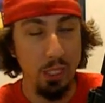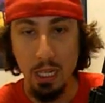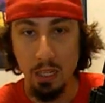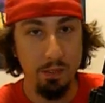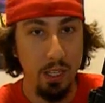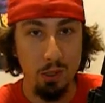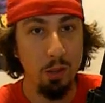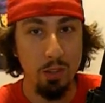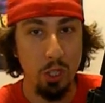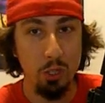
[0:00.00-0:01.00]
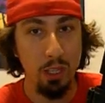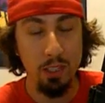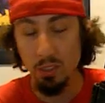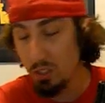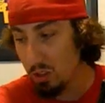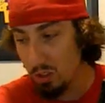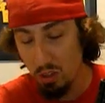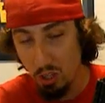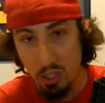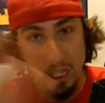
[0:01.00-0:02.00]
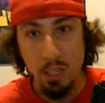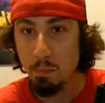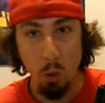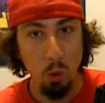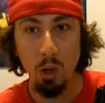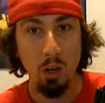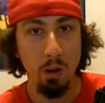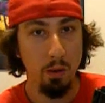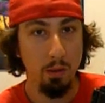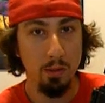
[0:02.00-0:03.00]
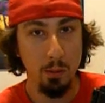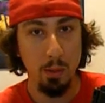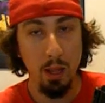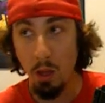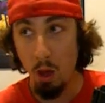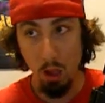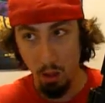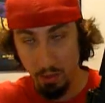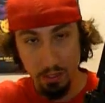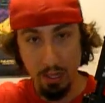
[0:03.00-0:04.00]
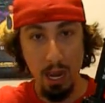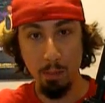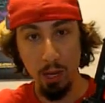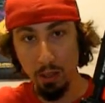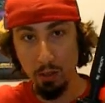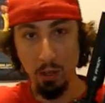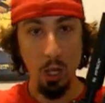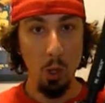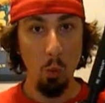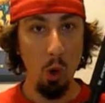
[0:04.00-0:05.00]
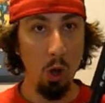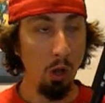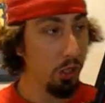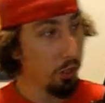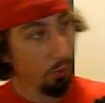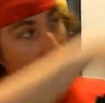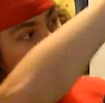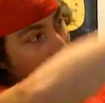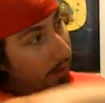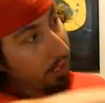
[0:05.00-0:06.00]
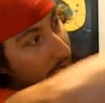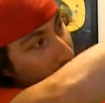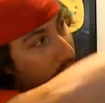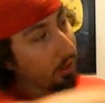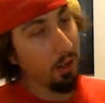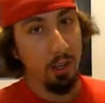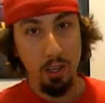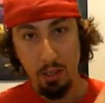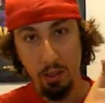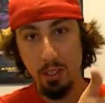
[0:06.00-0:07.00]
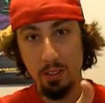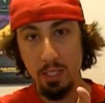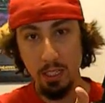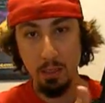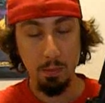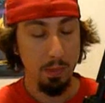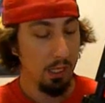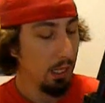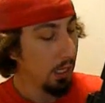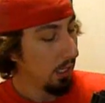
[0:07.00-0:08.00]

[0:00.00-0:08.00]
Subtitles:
You don't need a video of it shooting. There's 30 more. It's probably all on the side of my little wall, just right down here. You can see them.